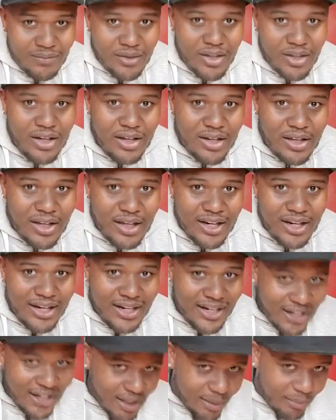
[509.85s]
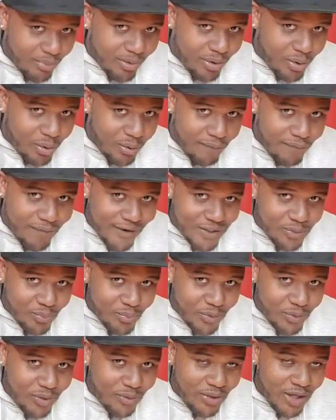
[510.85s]
And the other brother on Facts
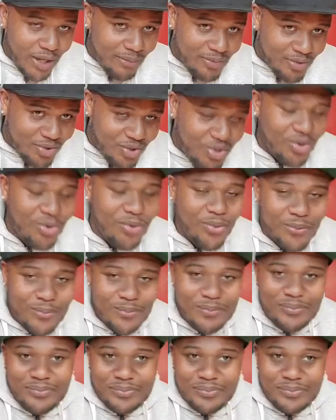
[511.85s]
Radio name is Q.